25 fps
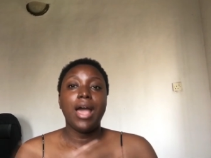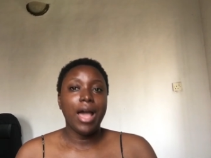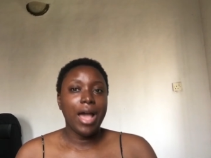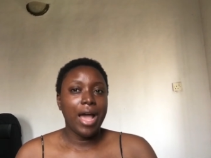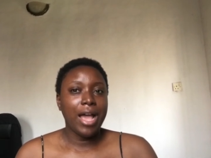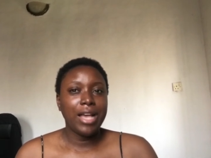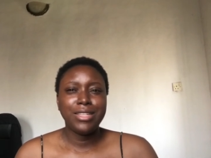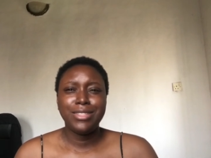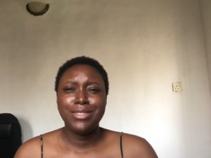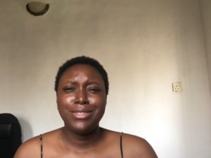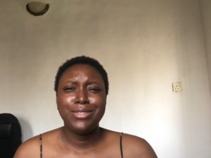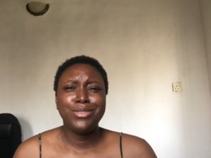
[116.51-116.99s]

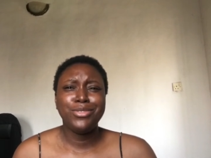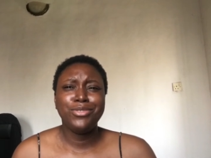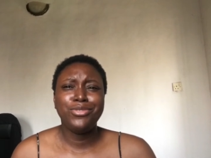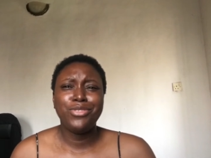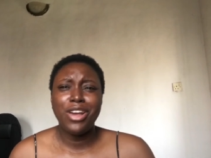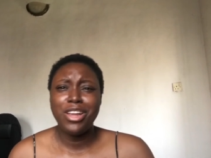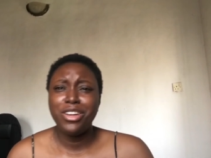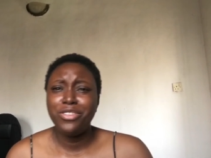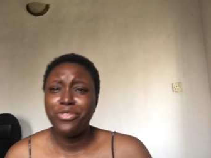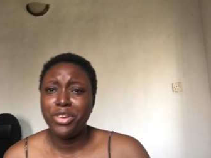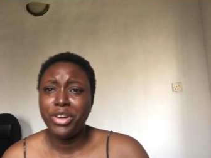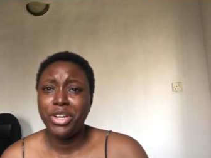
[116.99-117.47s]
I still
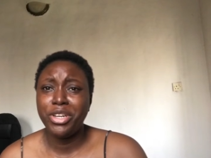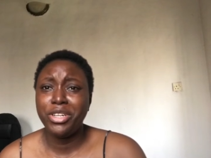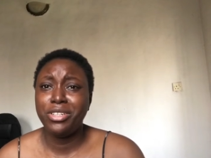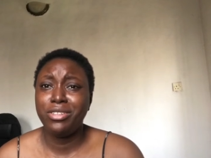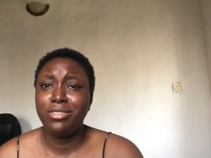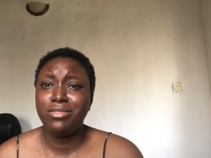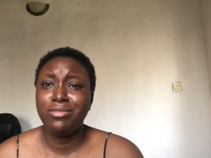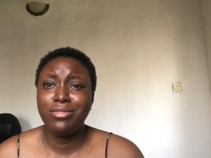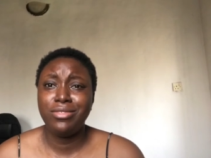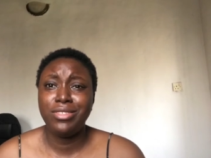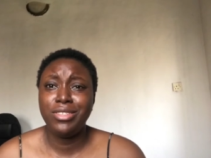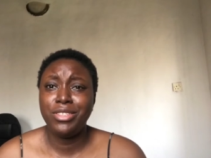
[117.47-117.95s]
find it very
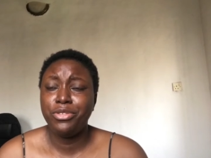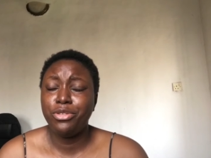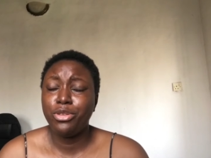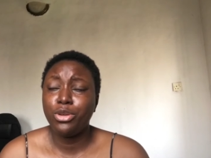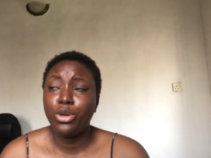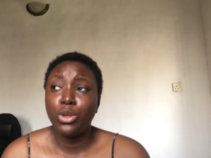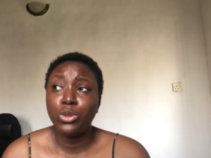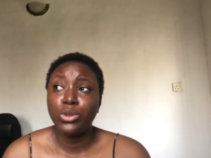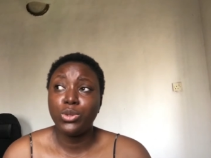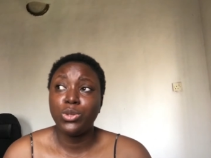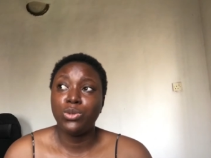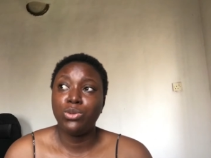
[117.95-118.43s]

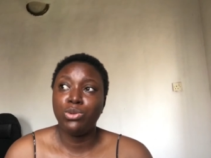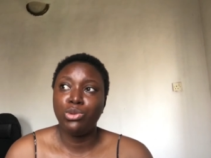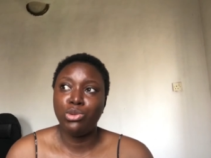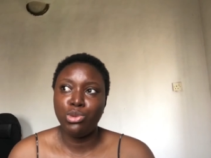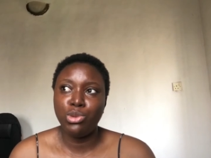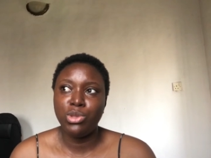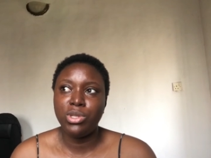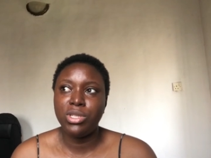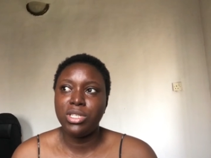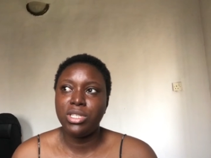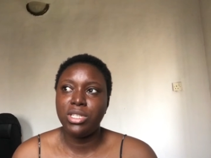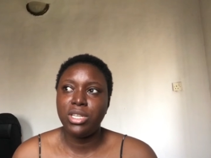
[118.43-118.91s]
difficult to do
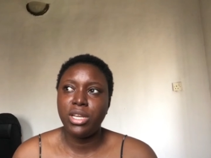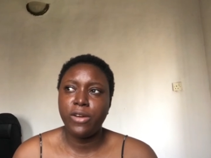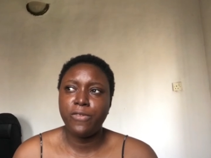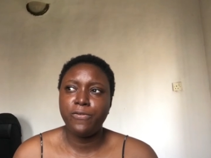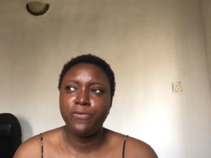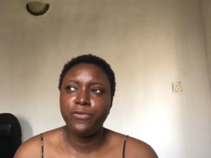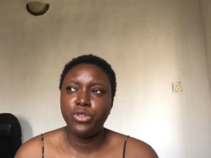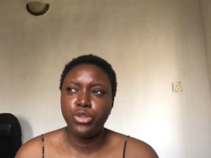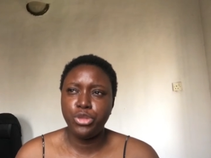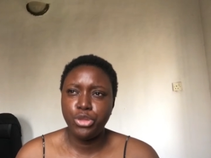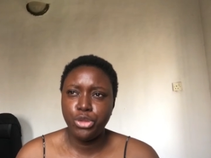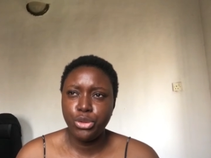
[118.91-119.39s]
sit down
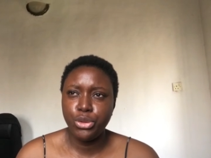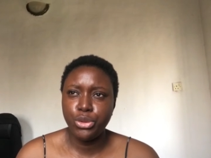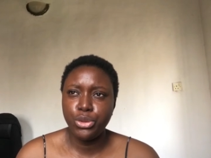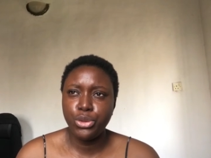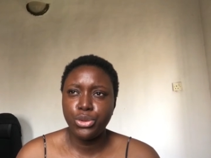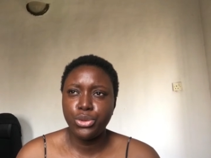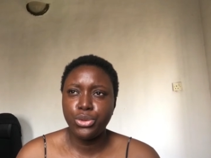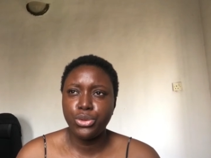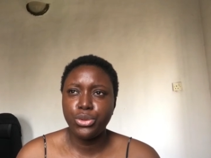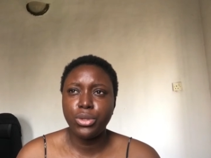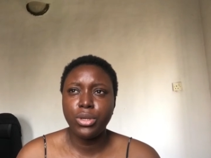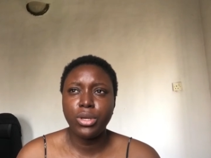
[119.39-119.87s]

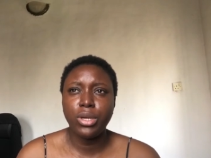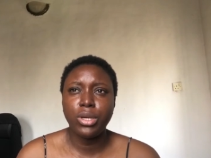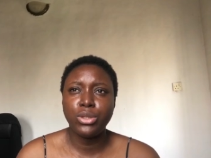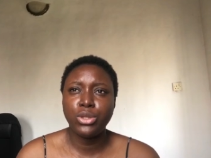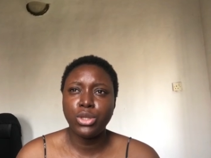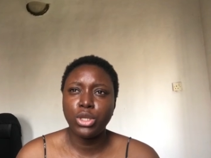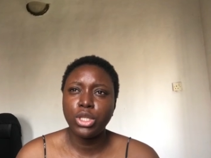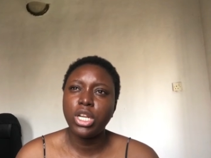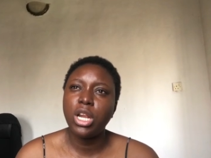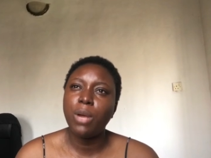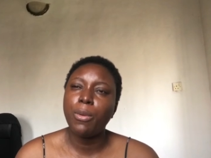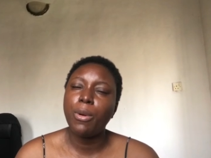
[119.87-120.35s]
videos
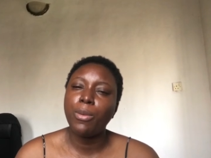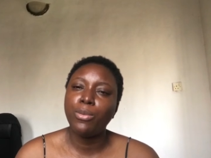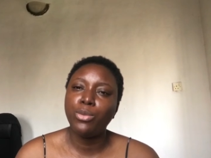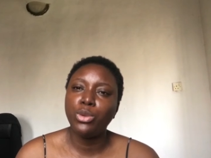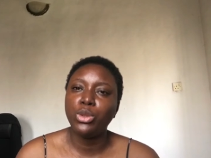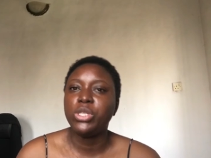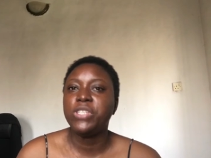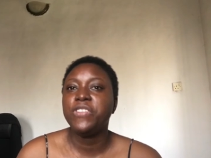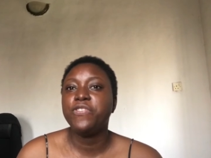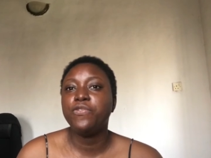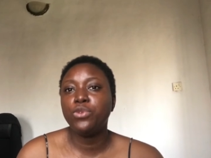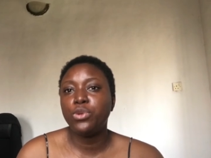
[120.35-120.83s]
talking about
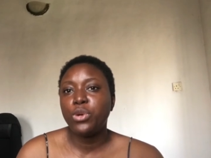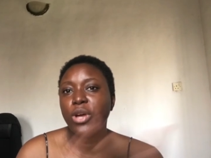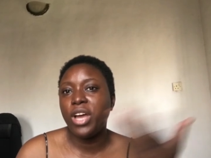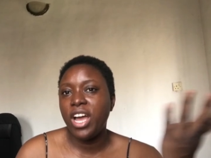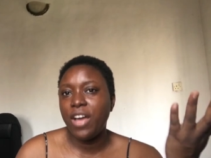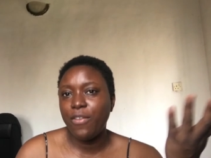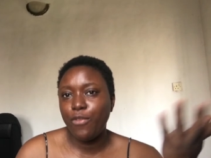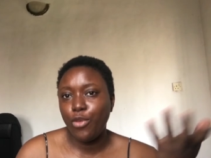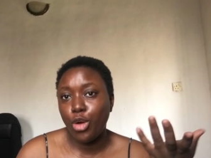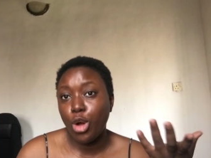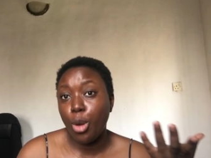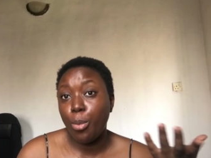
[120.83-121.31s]
books even though I
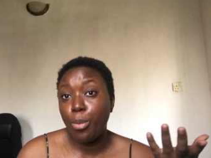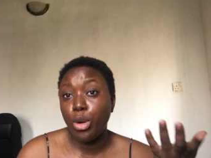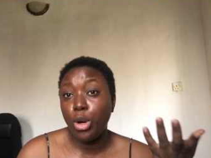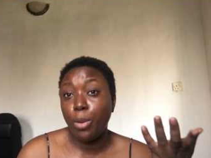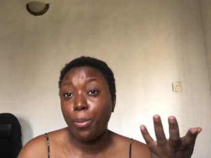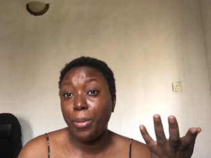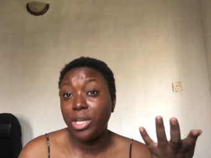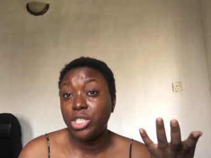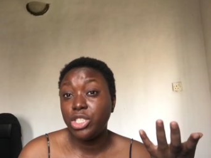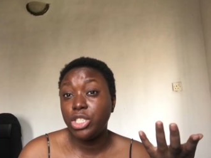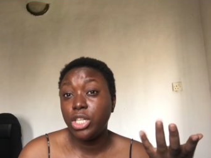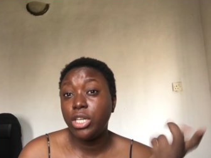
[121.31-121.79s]
have a couple on
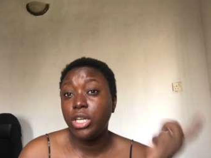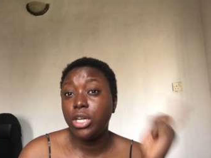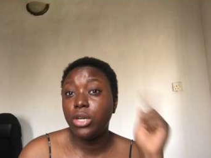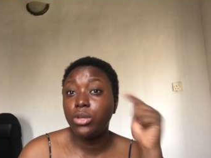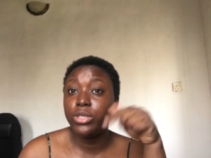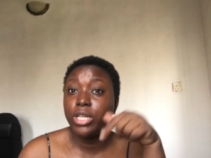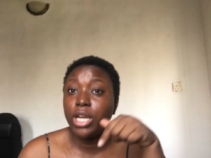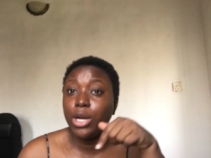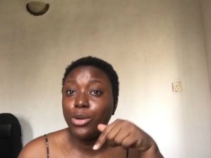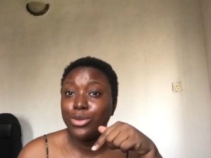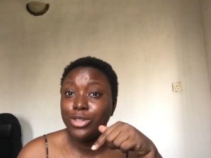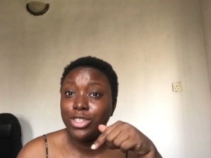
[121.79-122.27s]
my channel
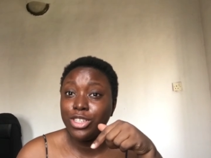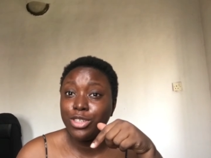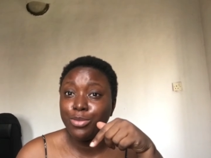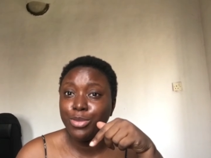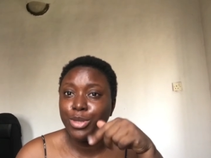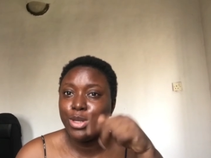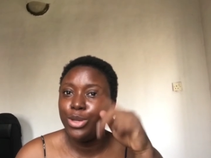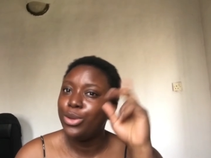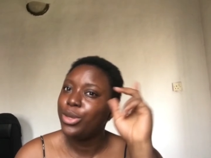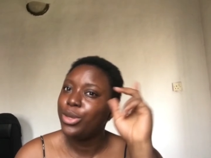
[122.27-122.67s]
that I'll link below